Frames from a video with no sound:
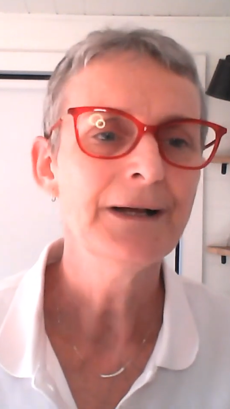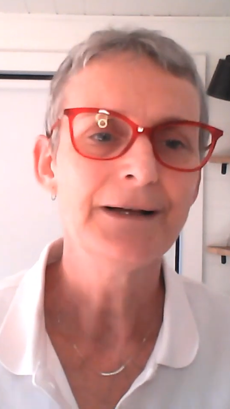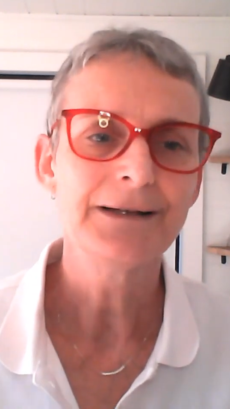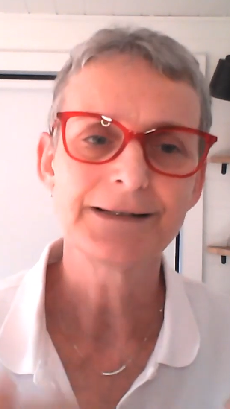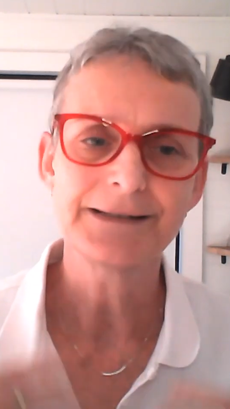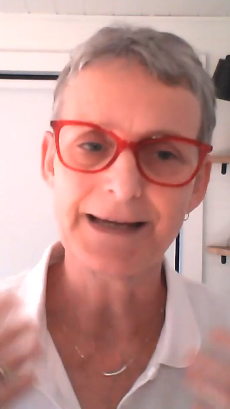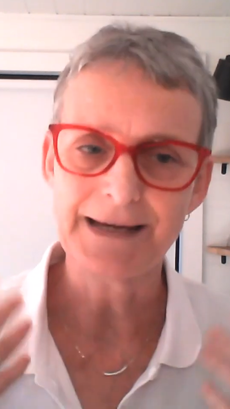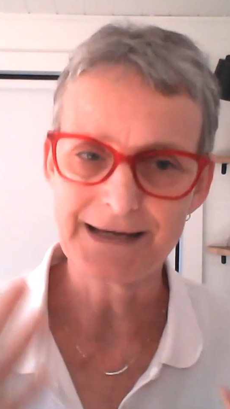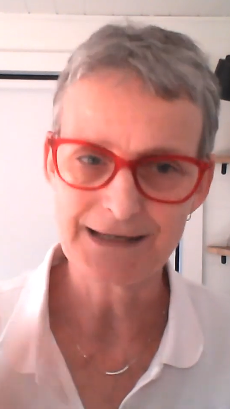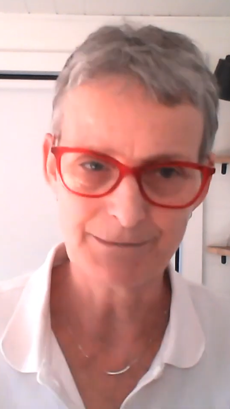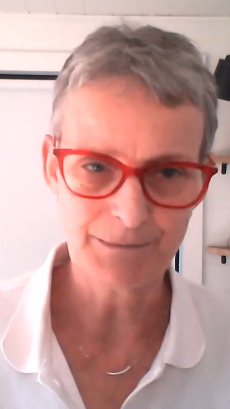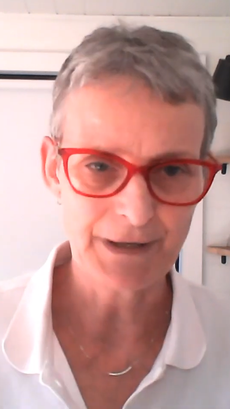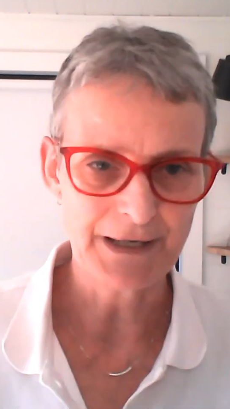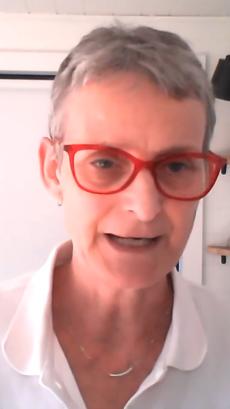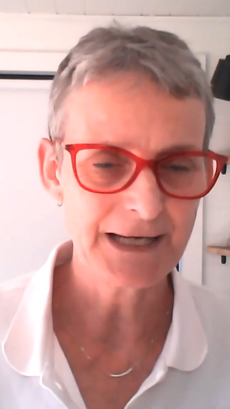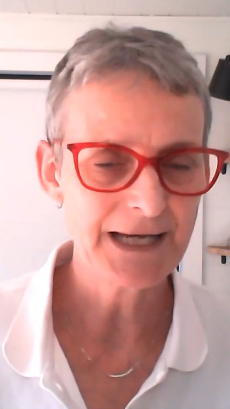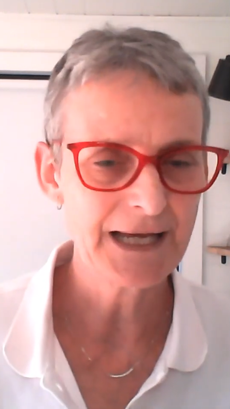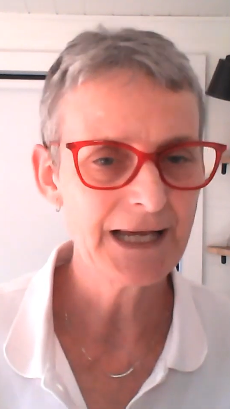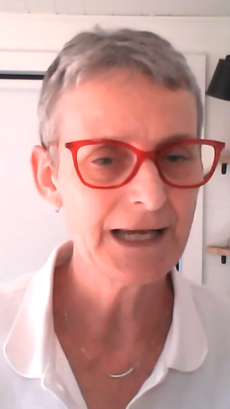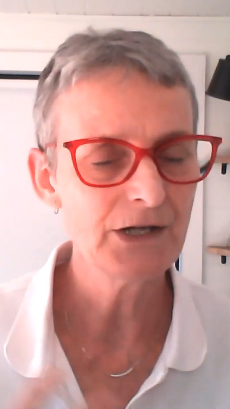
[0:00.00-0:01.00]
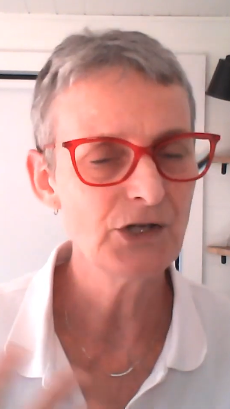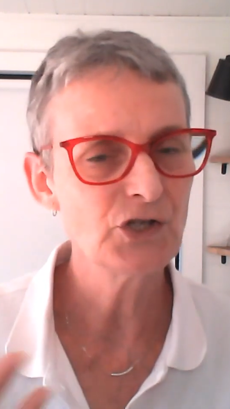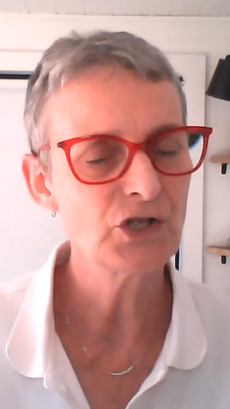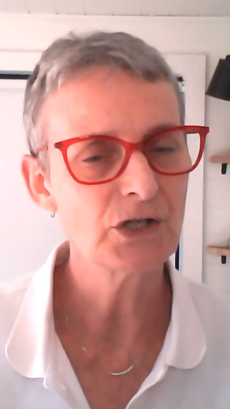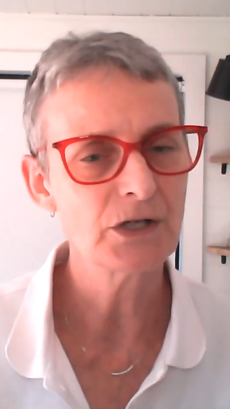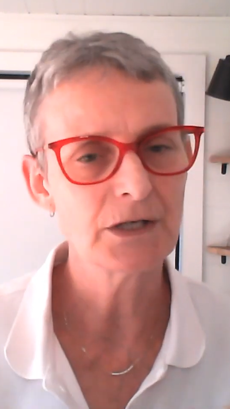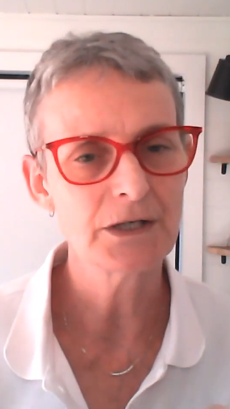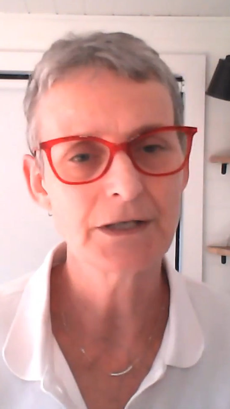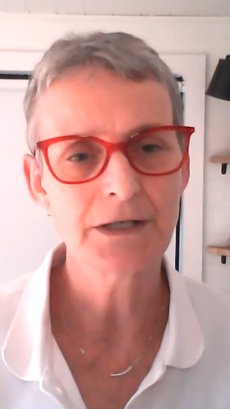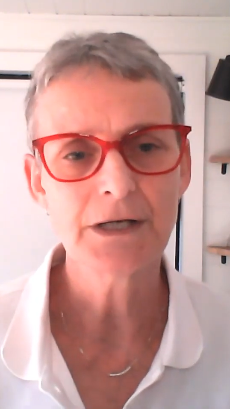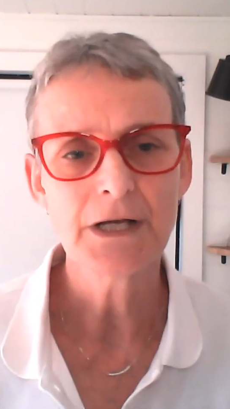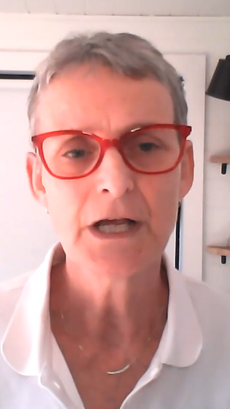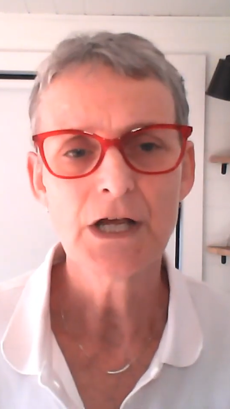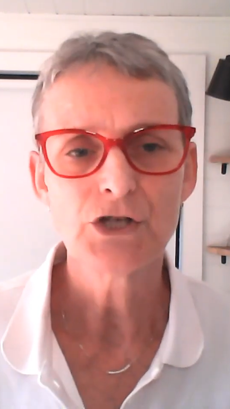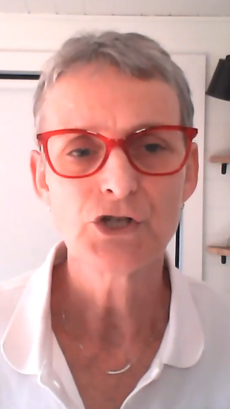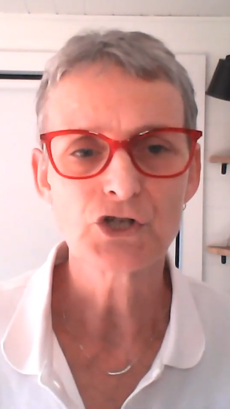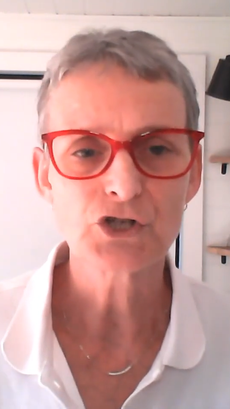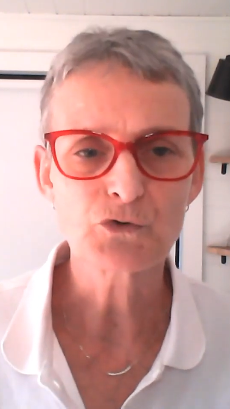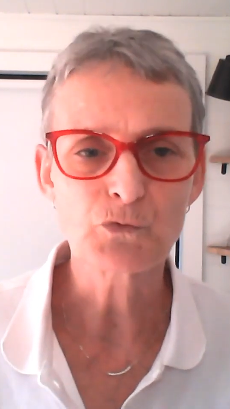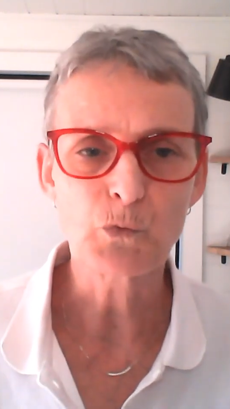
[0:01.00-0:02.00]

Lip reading: take medication, just